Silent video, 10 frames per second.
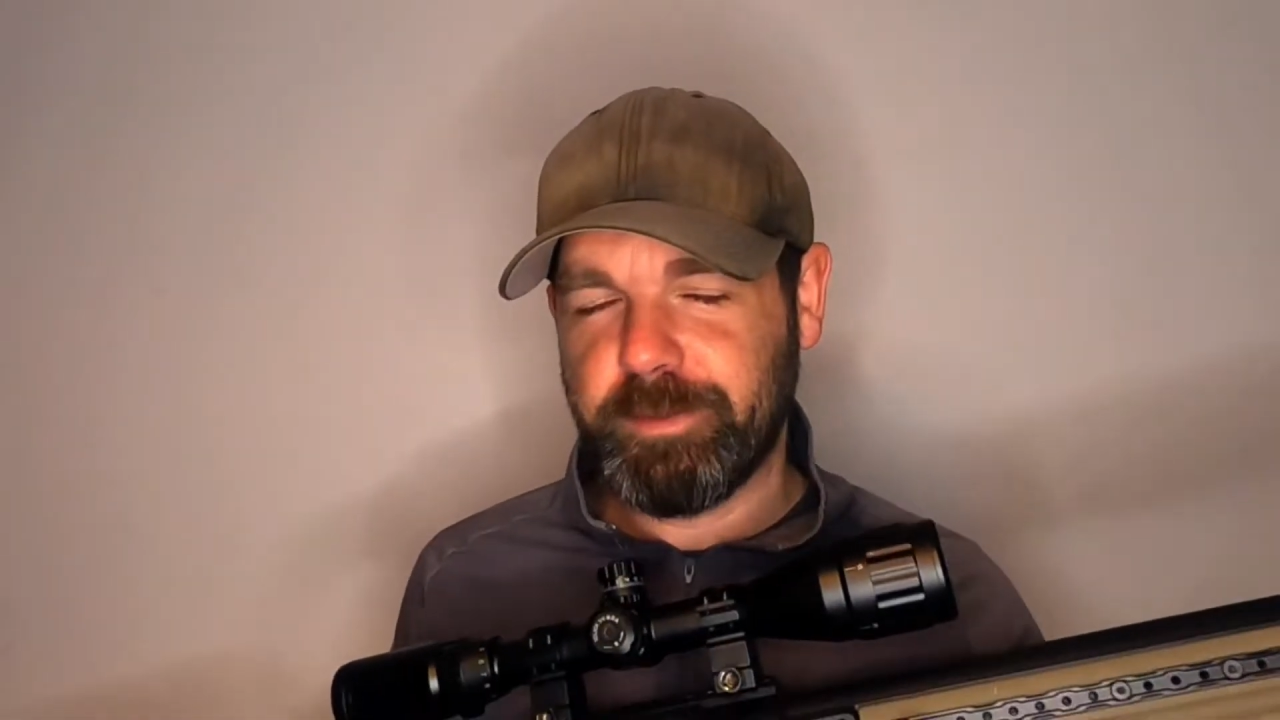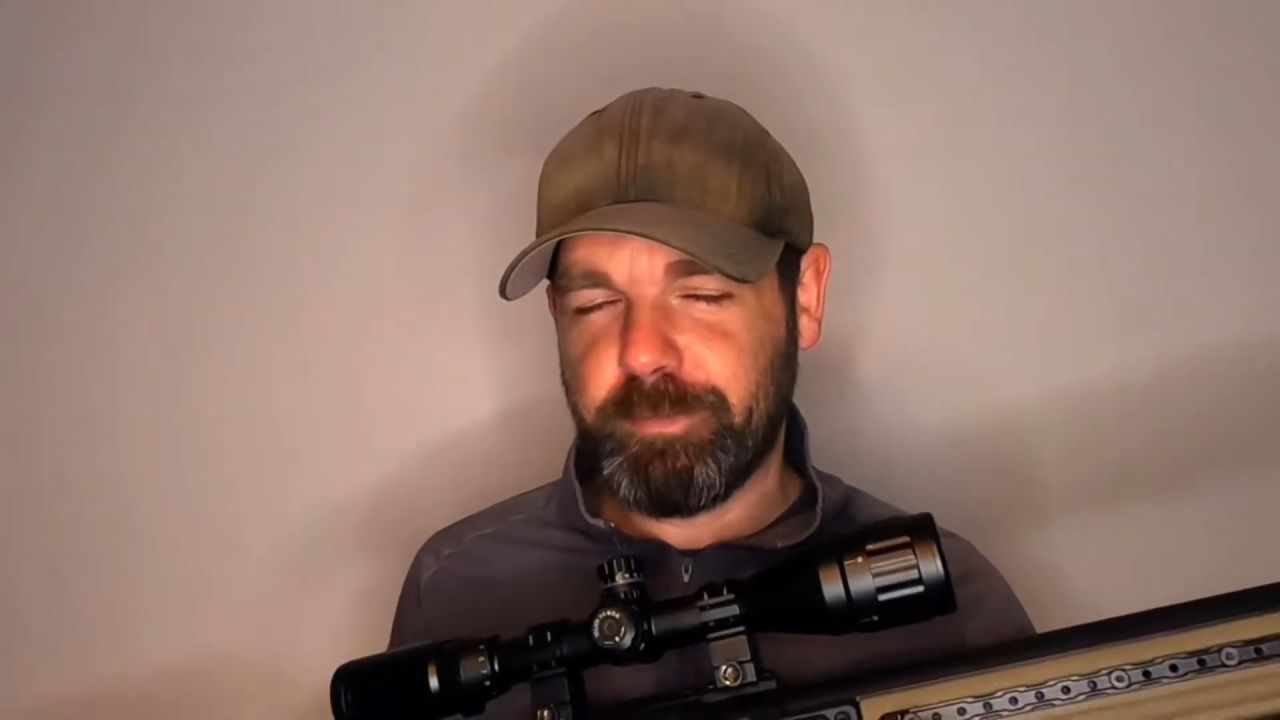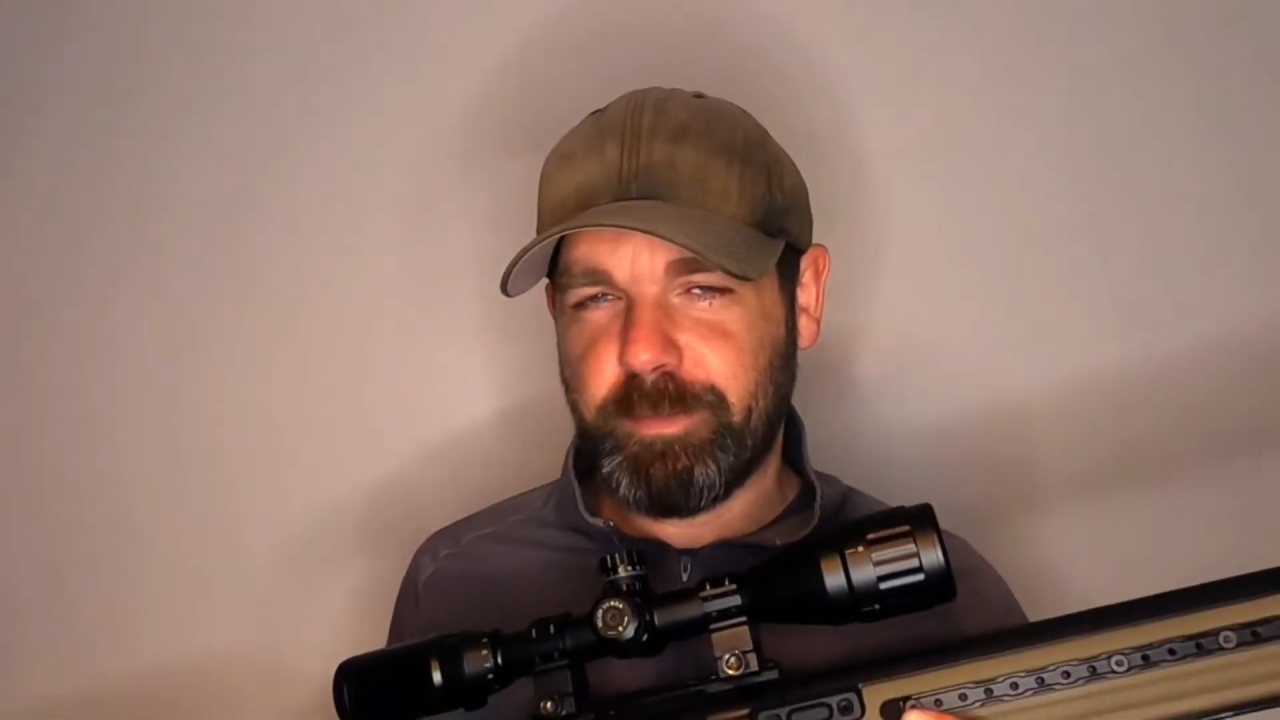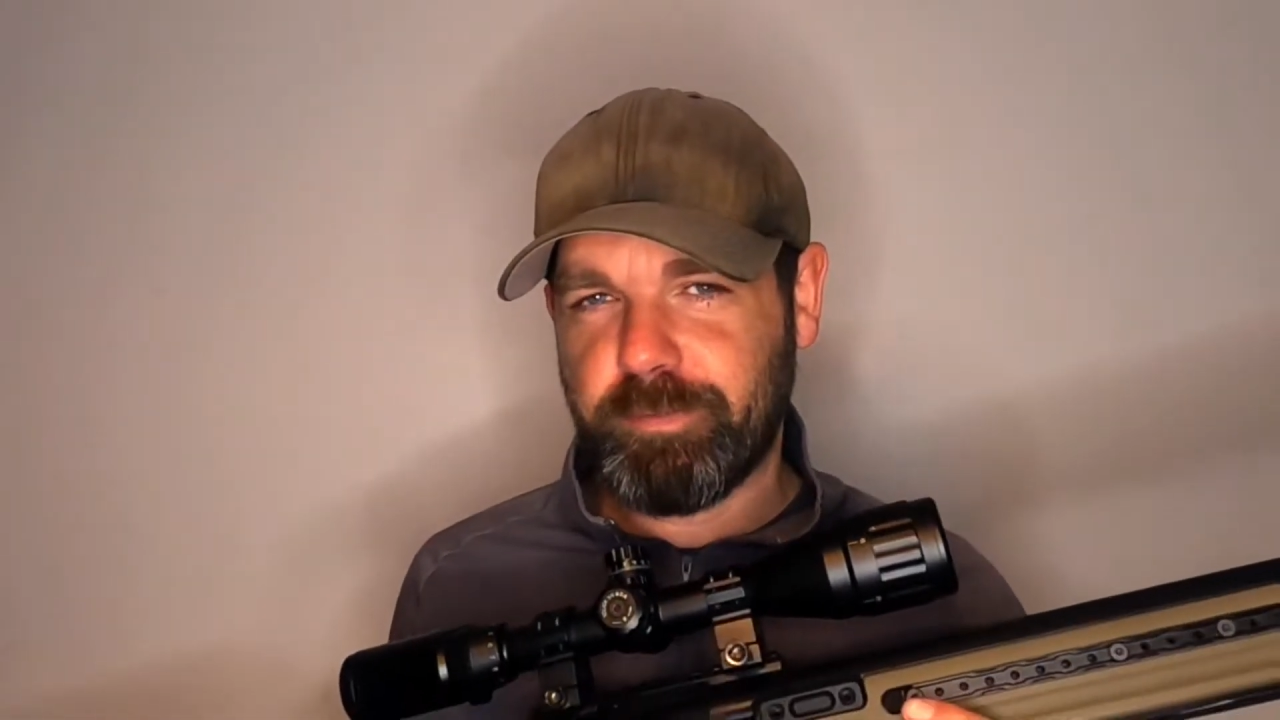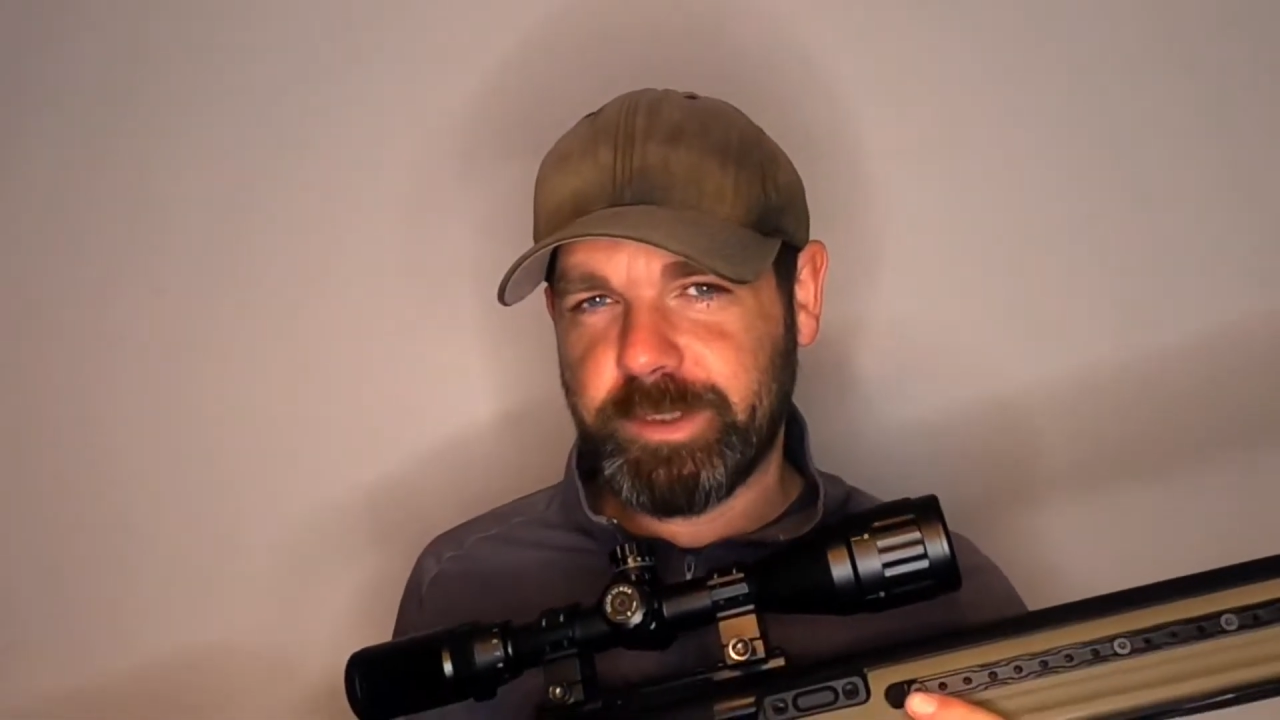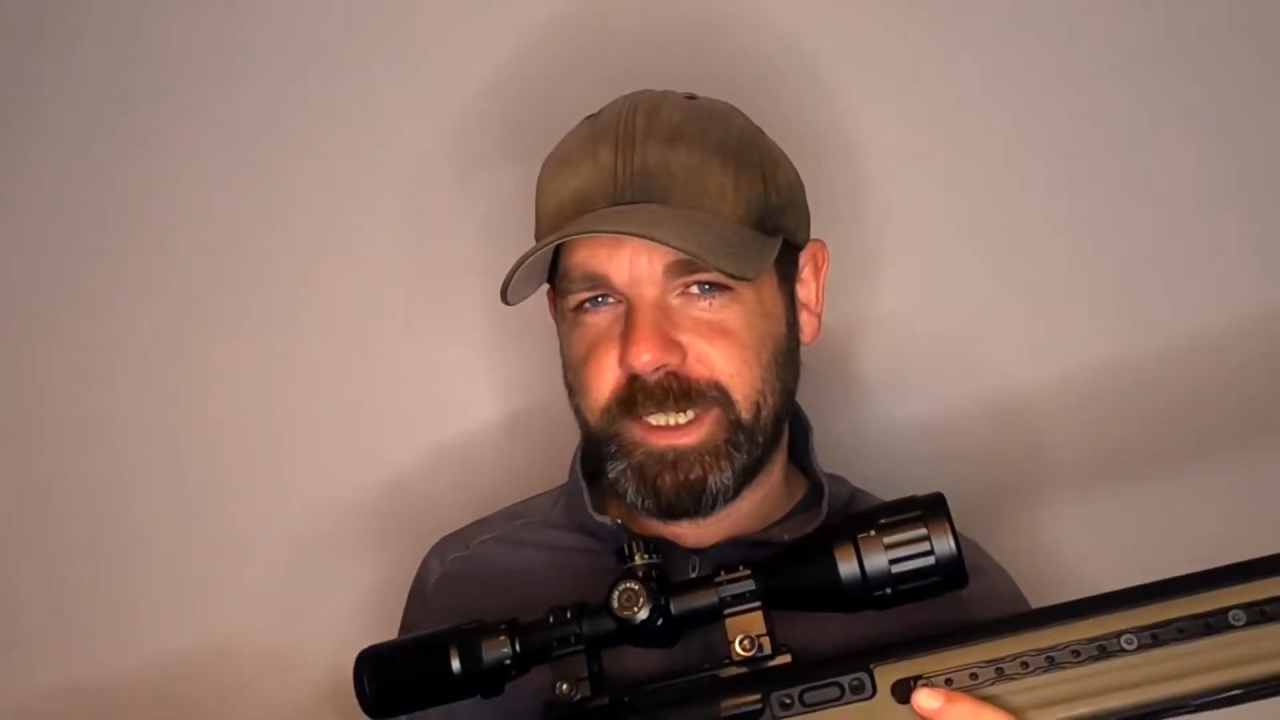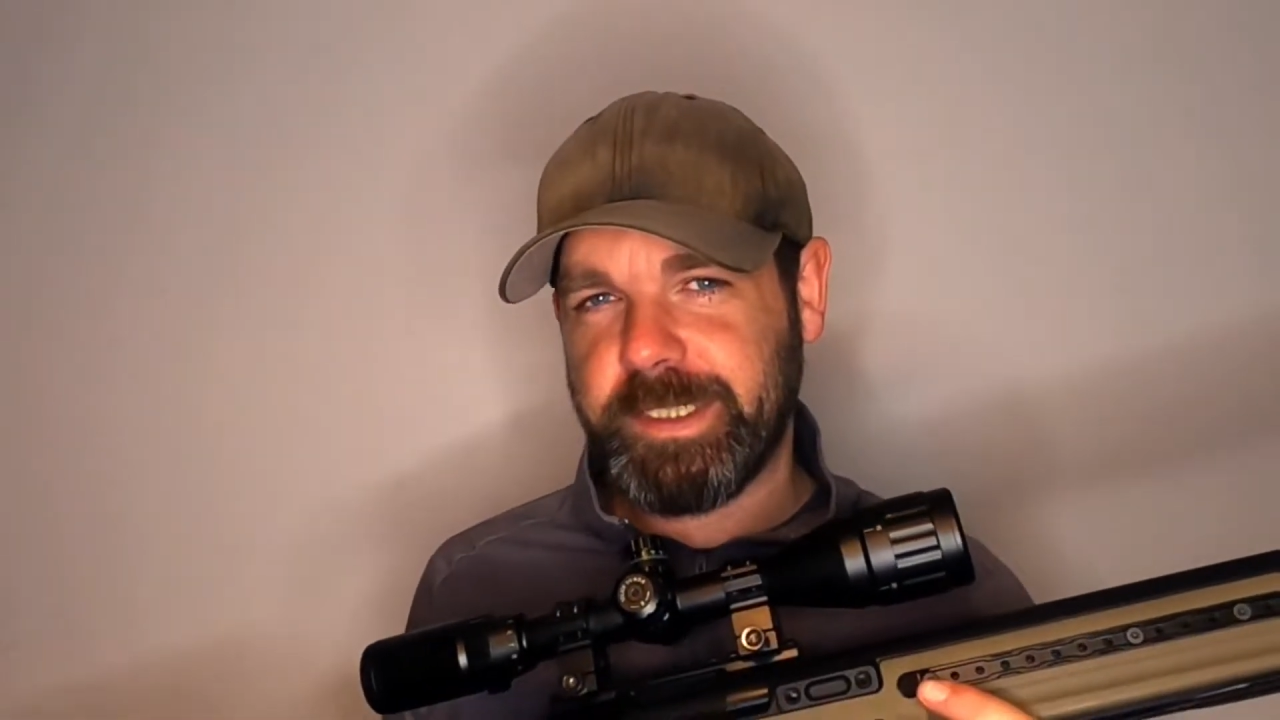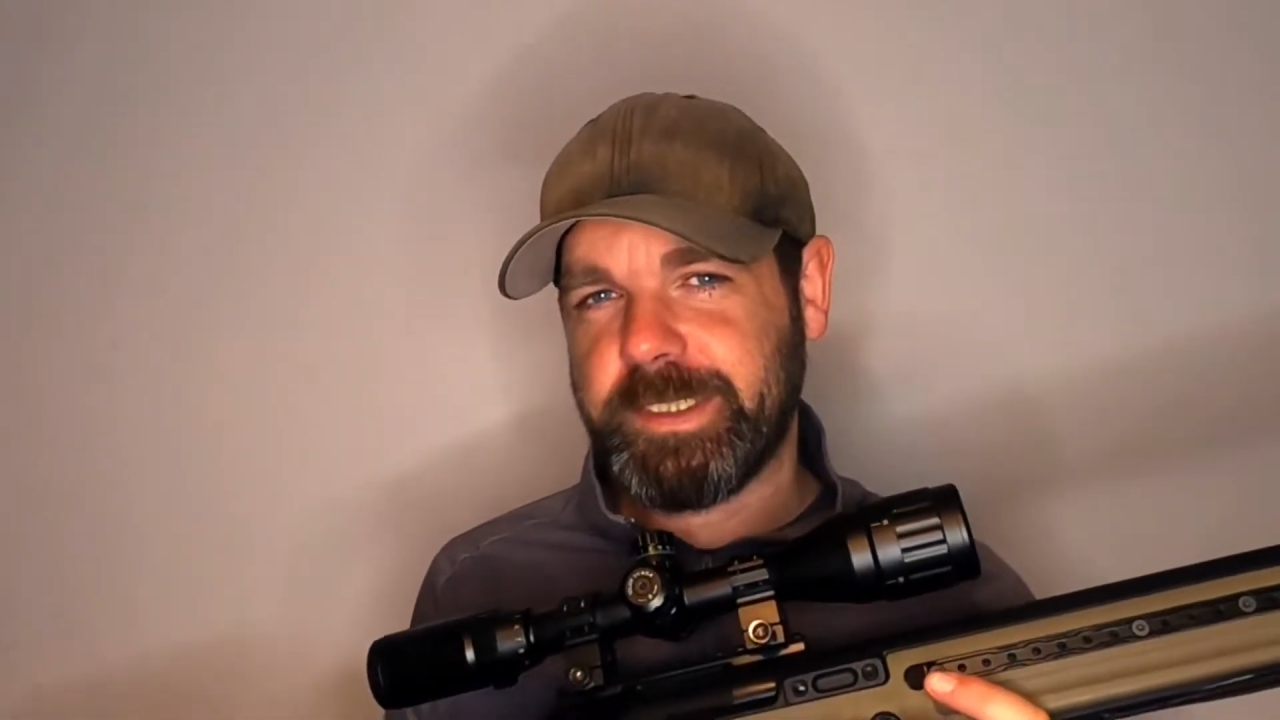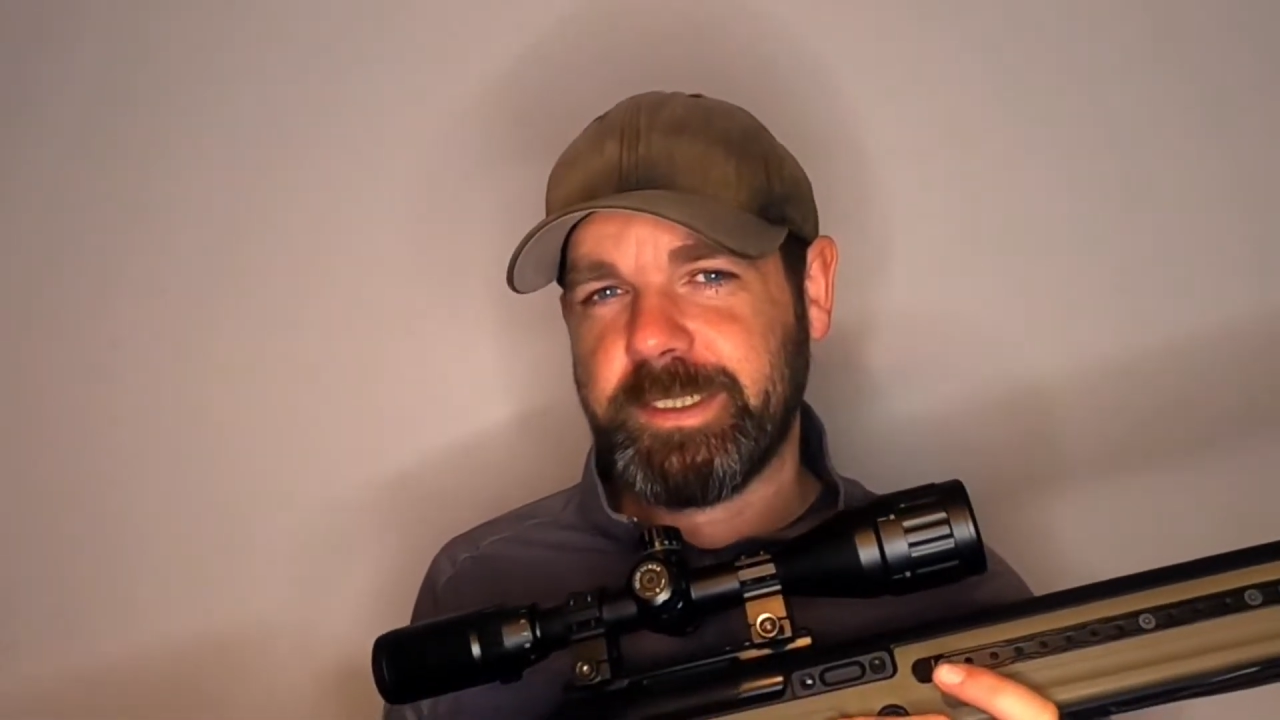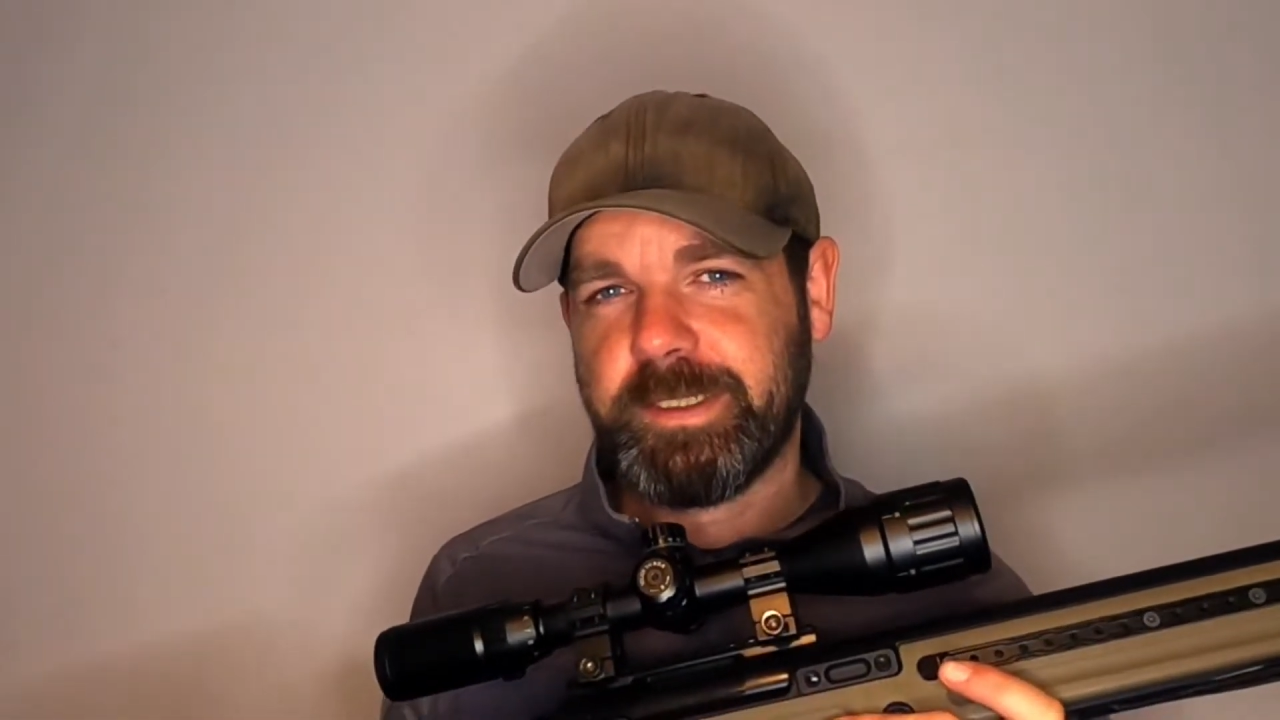
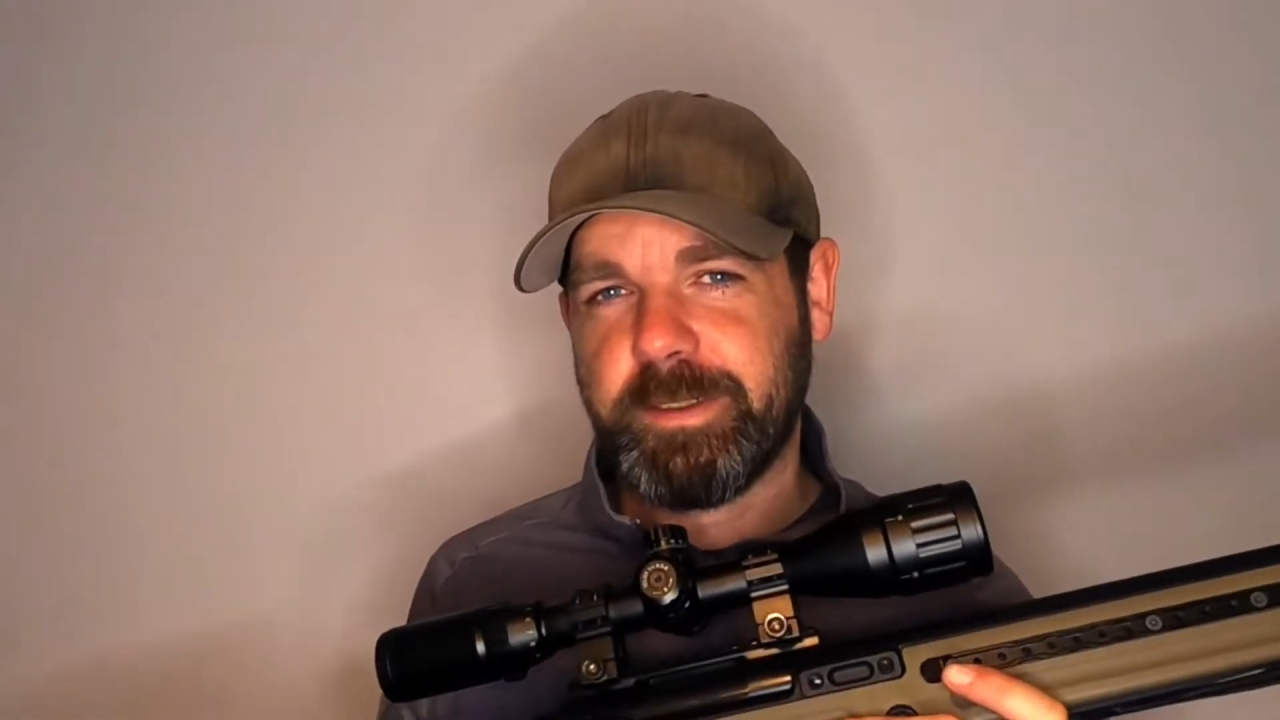represent